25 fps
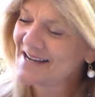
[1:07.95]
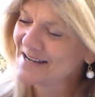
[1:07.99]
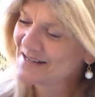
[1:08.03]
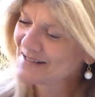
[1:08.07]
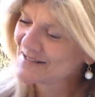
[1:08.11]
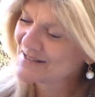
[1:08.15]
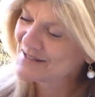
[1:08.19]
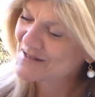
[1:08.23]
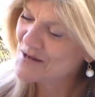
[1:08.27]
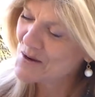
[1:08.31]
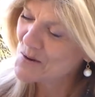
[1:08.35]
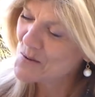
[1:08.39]

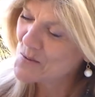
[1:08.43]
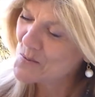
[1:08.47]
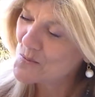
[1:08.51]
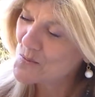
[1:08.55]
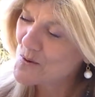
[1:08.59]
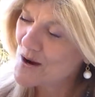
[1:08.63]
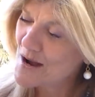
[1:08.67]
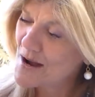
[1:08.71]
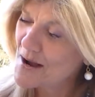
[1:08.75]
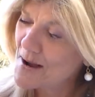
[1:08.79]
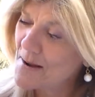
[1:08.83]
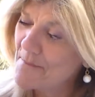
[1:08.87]

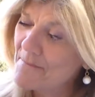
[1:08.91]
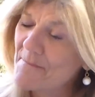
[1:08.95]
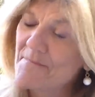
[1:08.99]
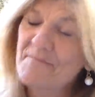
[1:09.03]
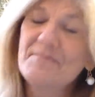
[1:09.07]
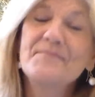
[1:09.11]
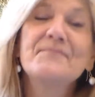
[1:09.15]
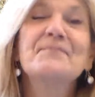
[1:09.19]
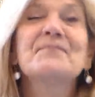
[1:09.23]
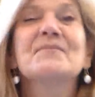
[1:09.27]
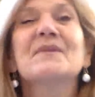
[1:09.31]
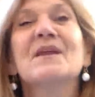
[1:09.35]
So
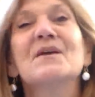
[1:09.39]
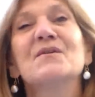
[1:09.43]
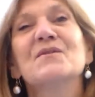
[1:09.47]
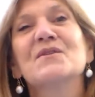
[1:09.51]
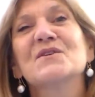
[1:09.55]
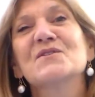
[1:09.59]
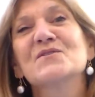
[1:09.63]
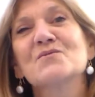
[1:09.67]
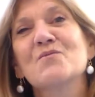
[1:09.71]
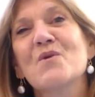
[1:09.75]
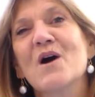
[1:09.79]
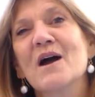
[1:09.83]
um,
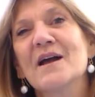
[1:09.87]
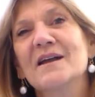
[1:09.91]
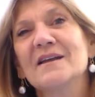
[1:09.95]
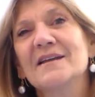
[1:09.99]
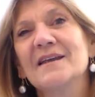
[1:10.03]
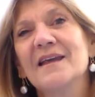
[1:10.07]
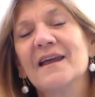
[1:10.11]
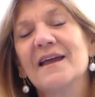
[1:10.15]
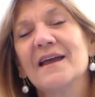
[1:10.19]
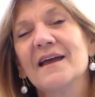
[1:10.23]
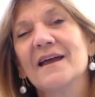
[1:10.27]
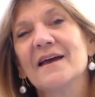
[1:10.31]
this
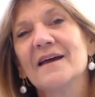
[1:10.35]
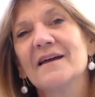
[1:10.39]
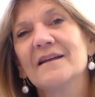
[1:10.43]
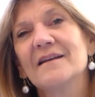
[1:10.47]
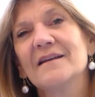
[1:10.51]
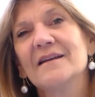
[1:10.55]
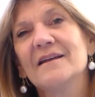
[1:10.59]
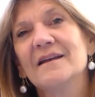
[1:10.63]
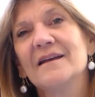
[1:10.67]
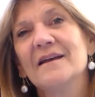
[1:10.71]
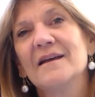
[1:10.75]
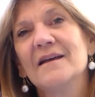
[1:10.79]
wine
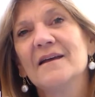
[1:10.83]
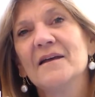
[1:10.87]
can